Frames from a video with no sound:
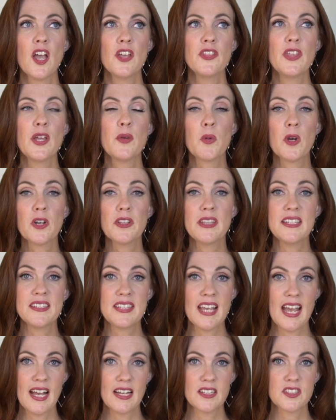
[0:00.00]
They wear these
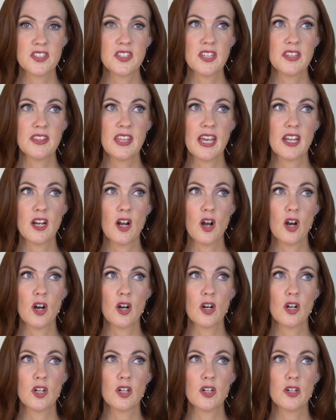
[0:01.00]
hats that
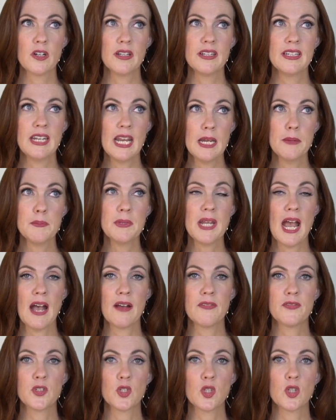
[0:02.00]
are named
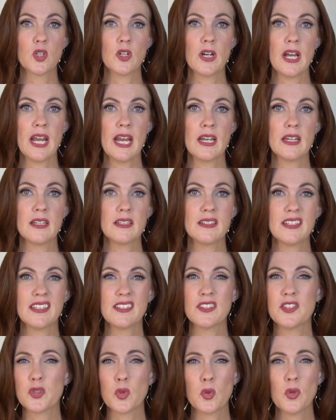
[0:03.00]
after
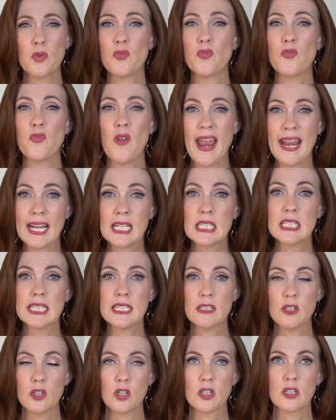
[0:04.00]
and sort of
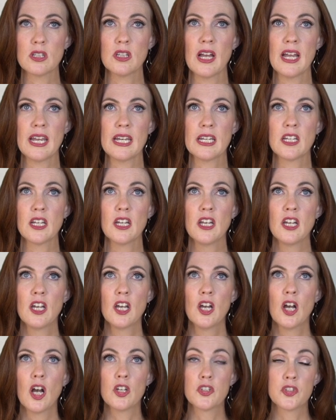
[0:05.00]
vaguely look like
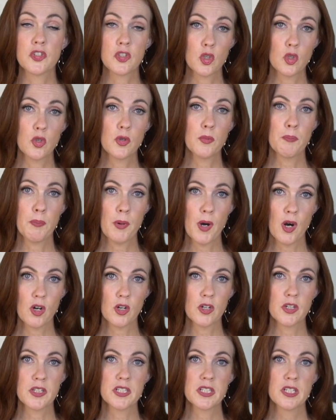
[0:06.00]
a certain
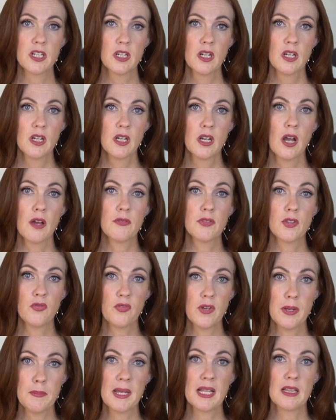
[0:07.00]
part of the
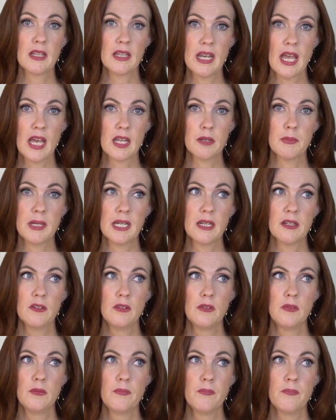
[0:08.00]
female anatomy.
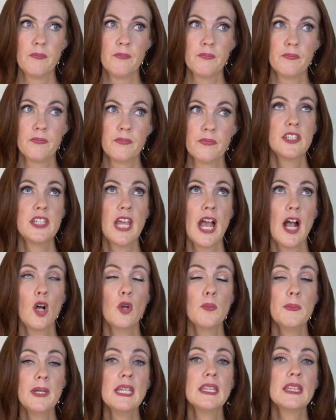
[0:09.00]

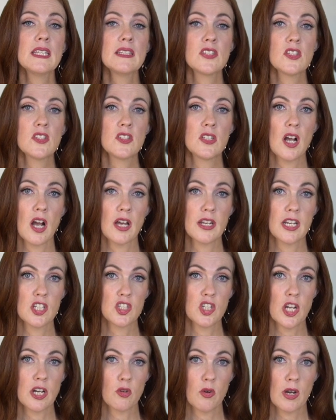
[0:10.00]
Tell me this is not a
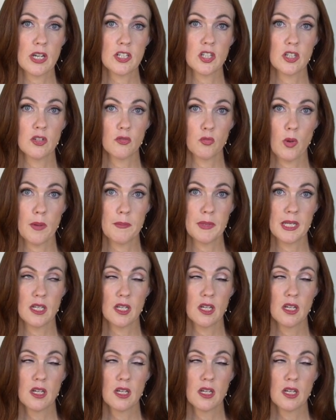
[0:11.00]
generation of women